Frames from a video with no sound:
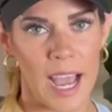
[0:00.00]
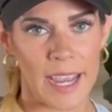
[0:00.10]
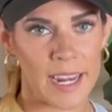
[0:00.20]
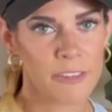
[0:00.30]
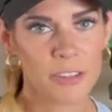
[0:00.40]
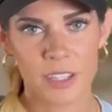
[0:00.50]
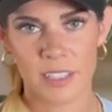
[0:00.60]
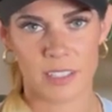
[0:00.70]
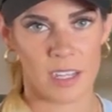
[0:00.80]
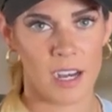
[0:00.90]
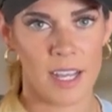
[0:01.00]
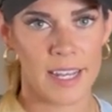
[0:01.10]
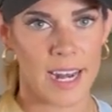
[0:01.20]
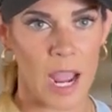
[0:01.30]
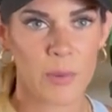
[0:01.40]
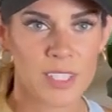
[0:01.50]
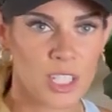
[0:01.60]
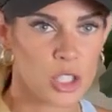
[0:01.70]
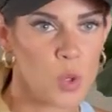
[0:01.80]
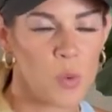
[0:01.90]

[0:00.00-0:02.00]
I got everything done, and I was actually